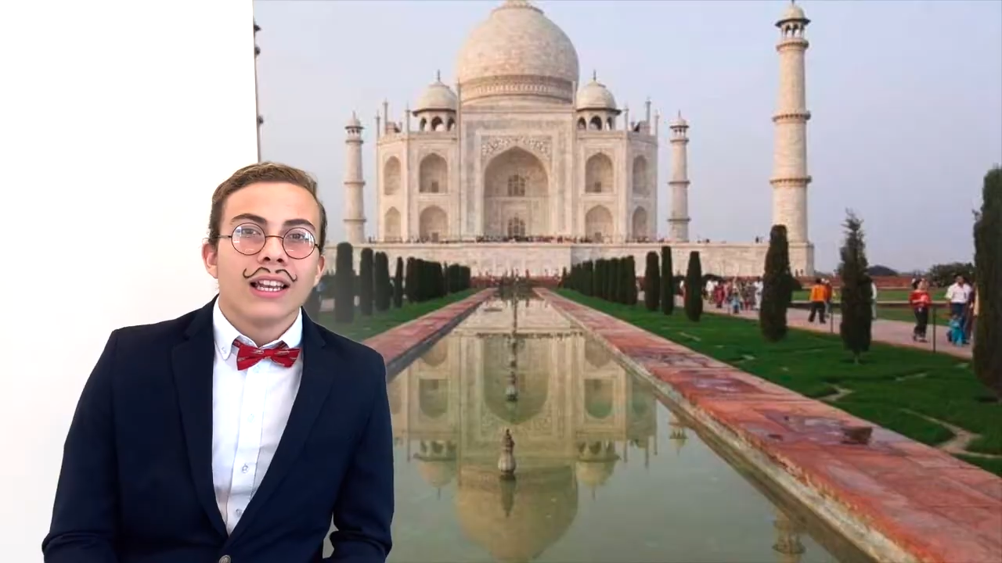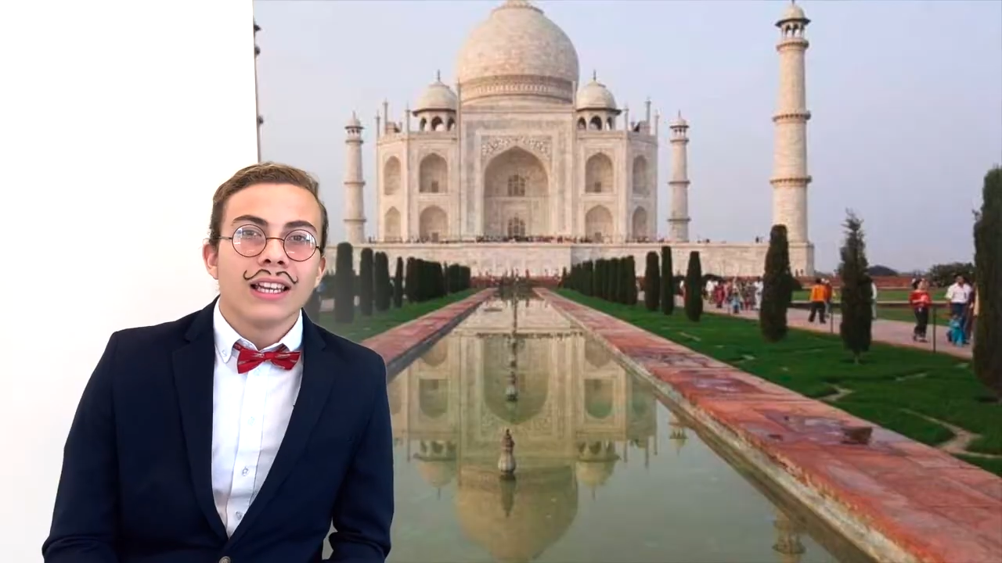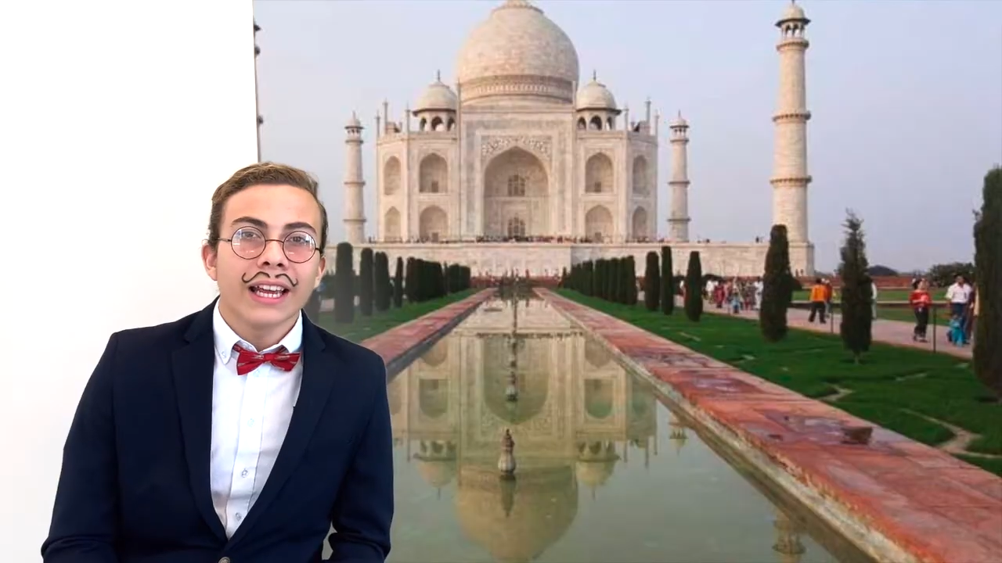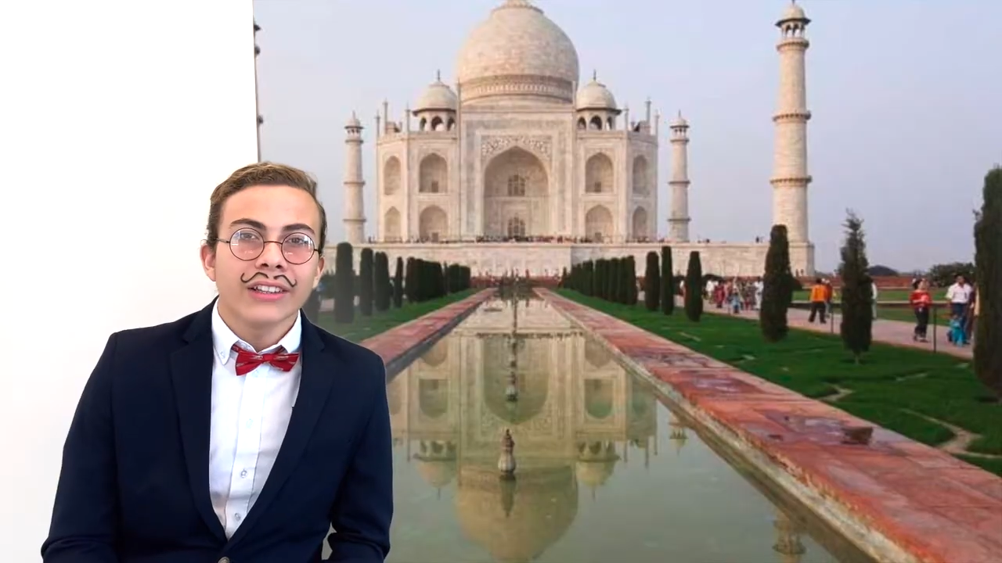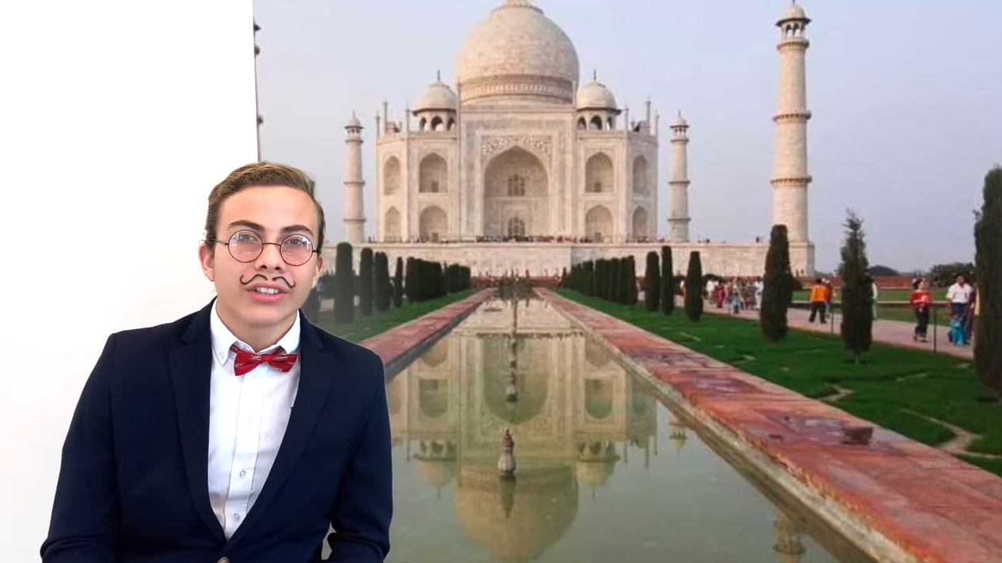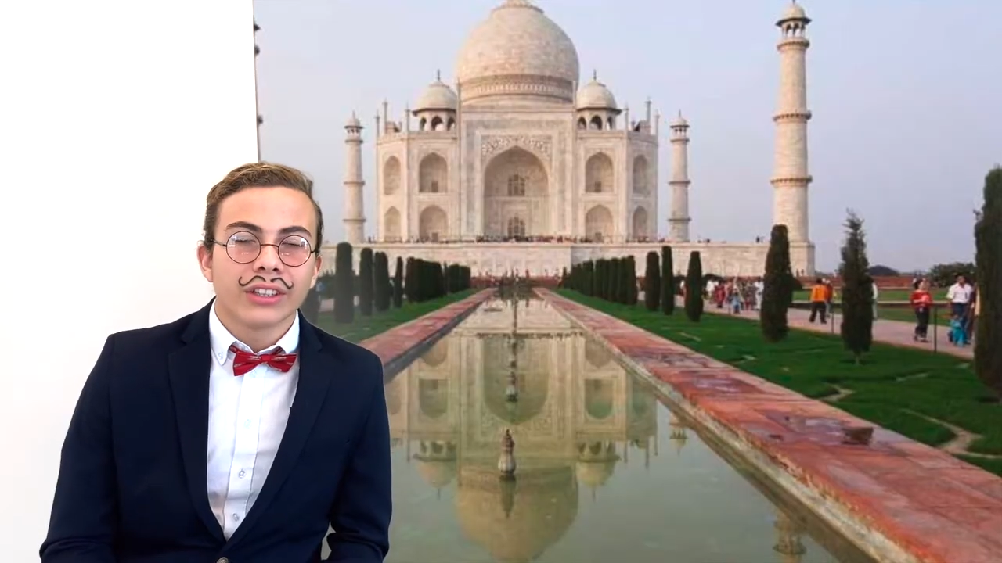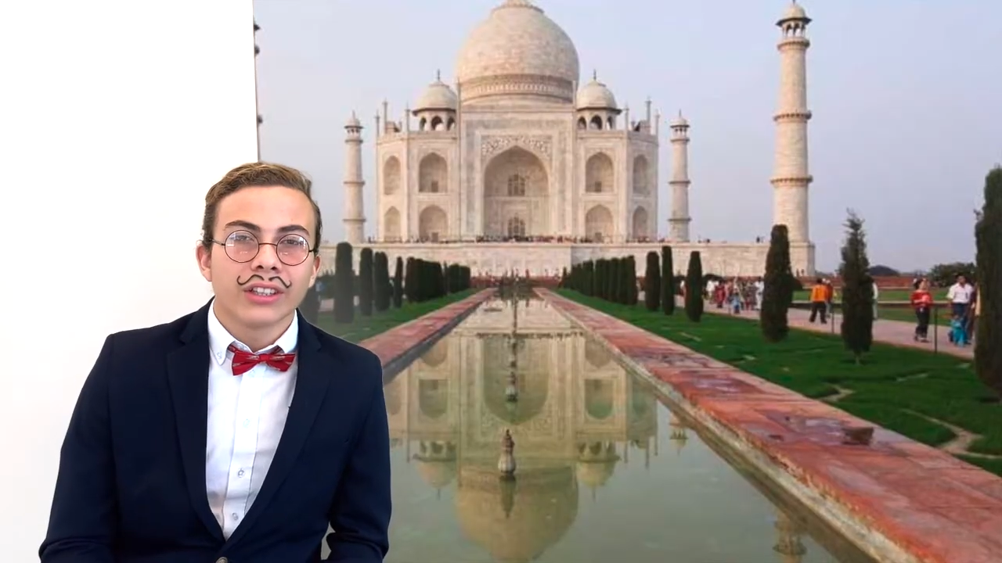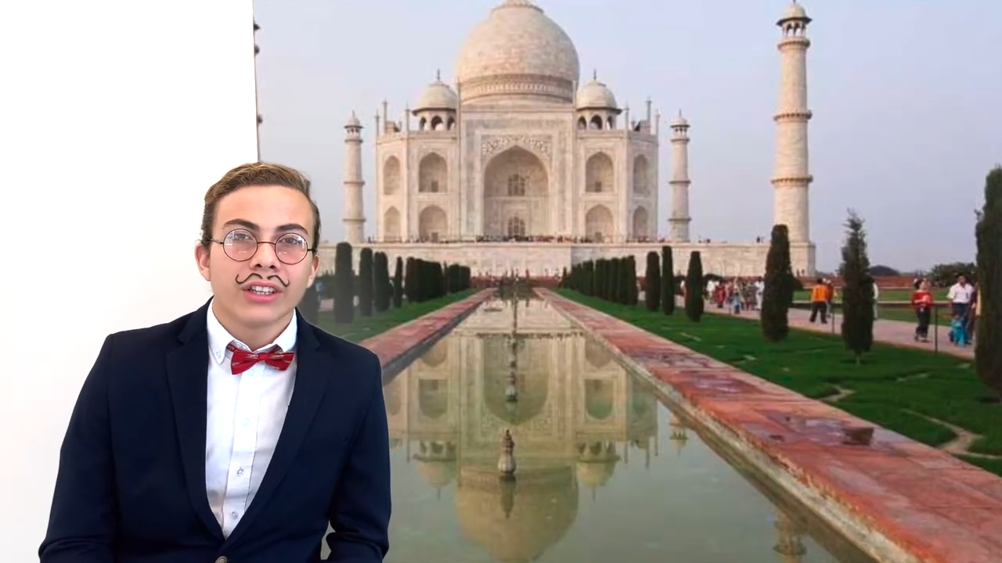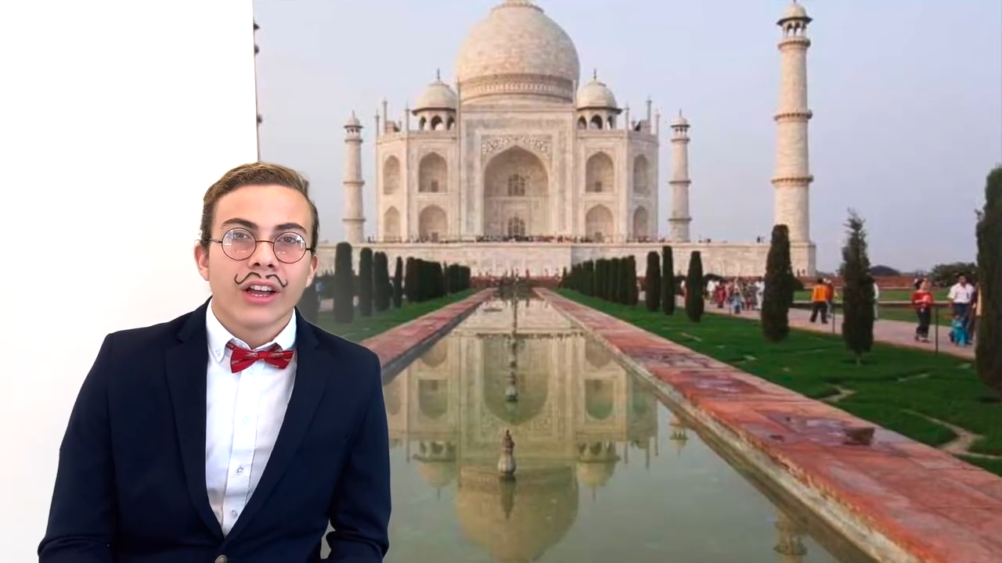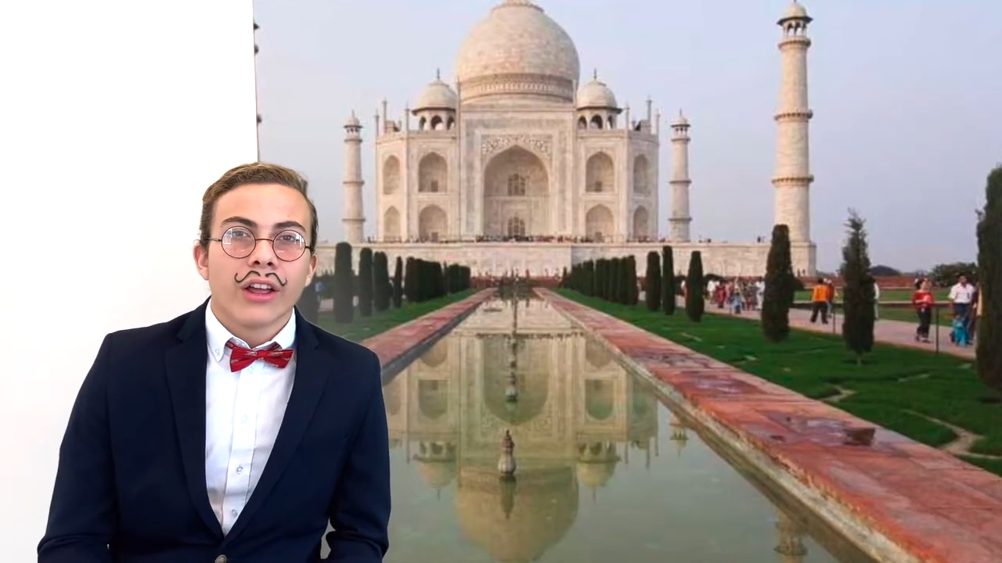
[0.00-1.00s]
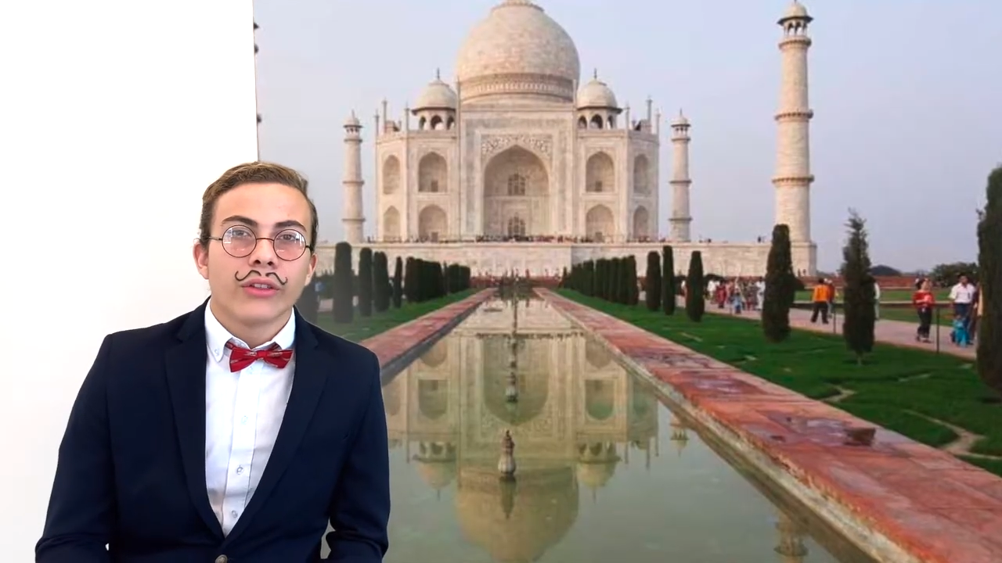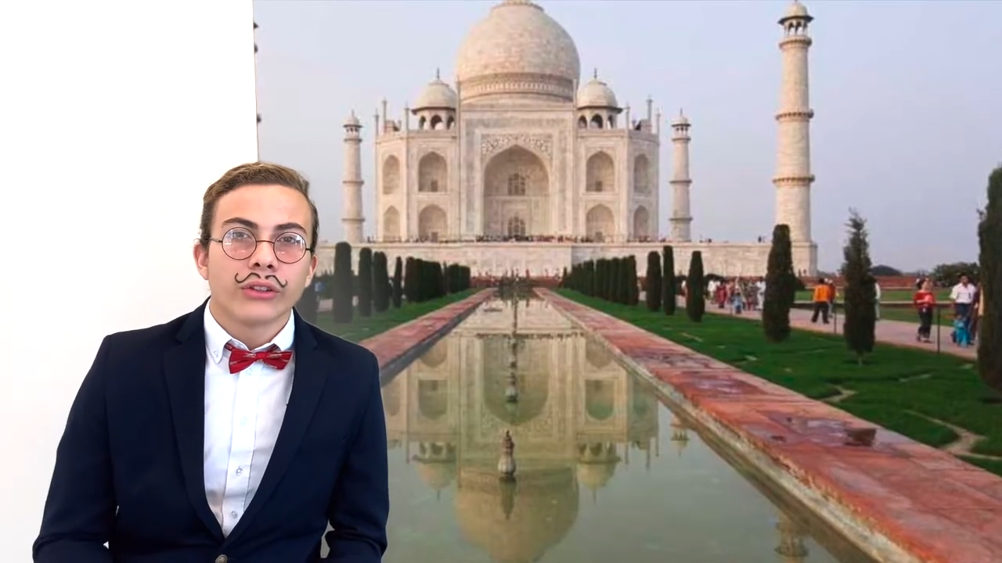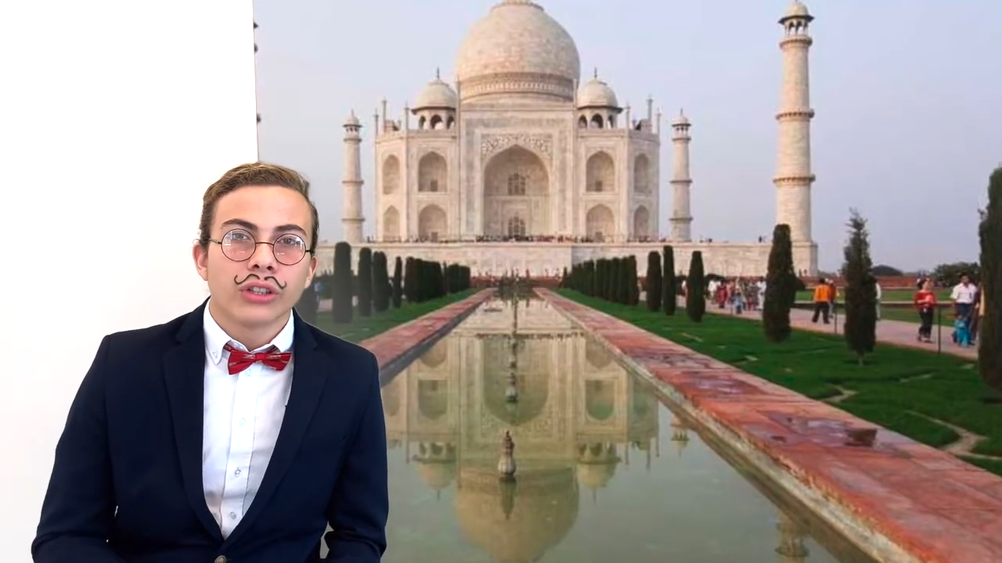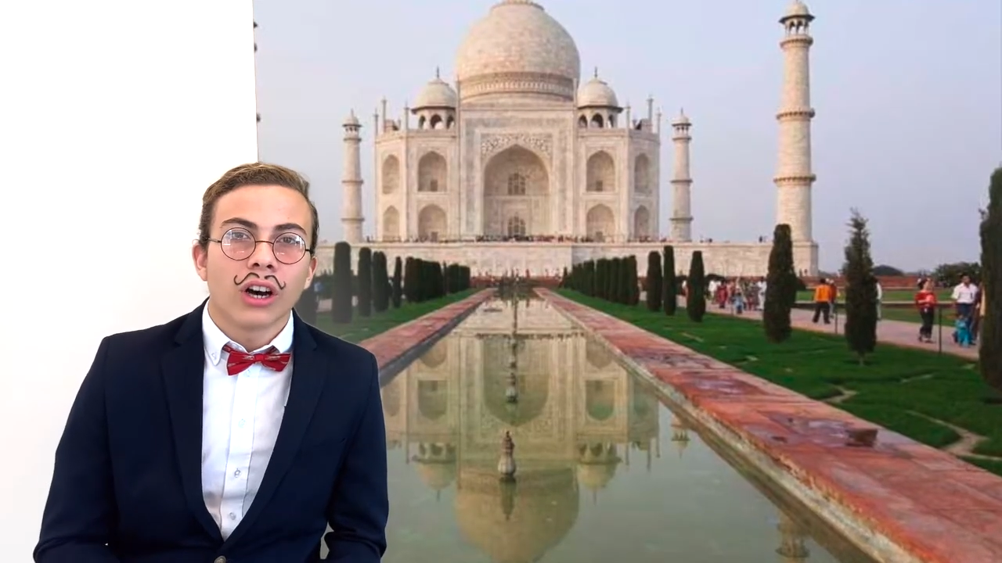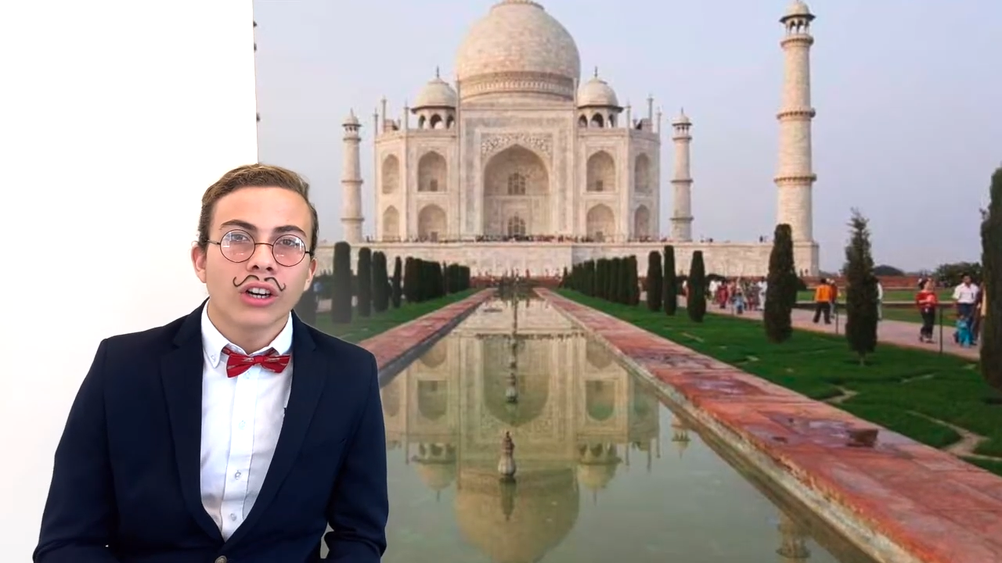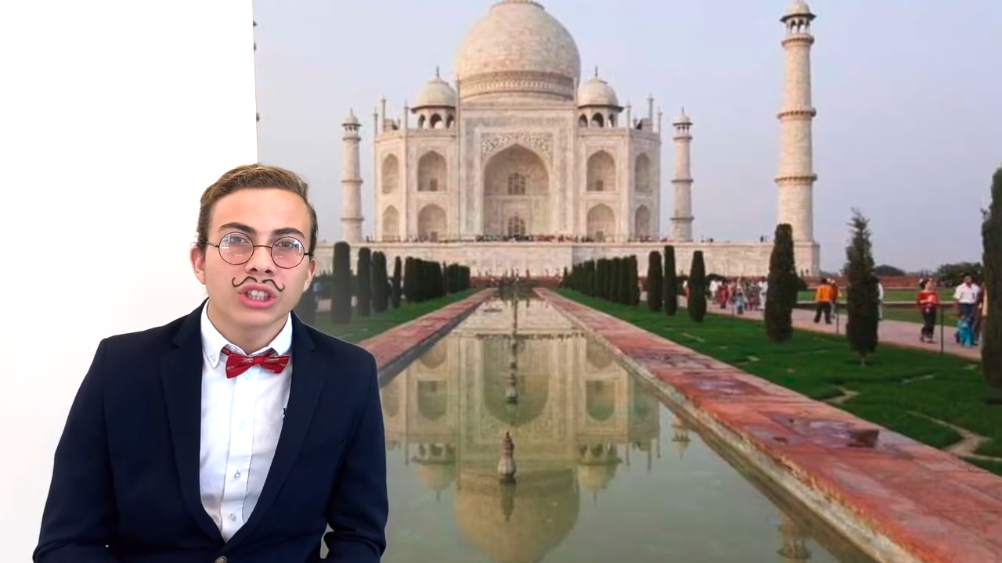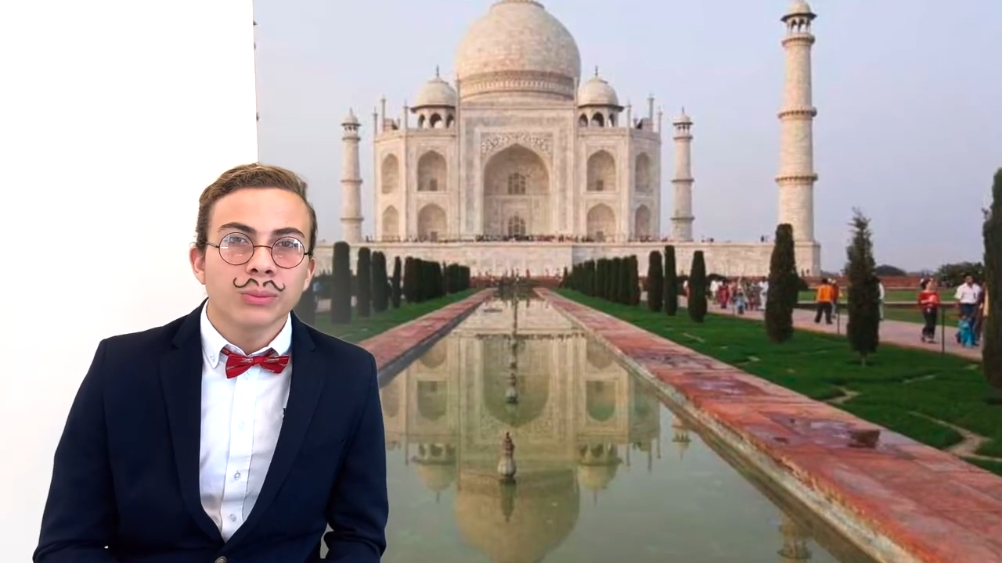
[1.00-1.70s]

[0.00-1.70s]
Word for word: Later, the Taj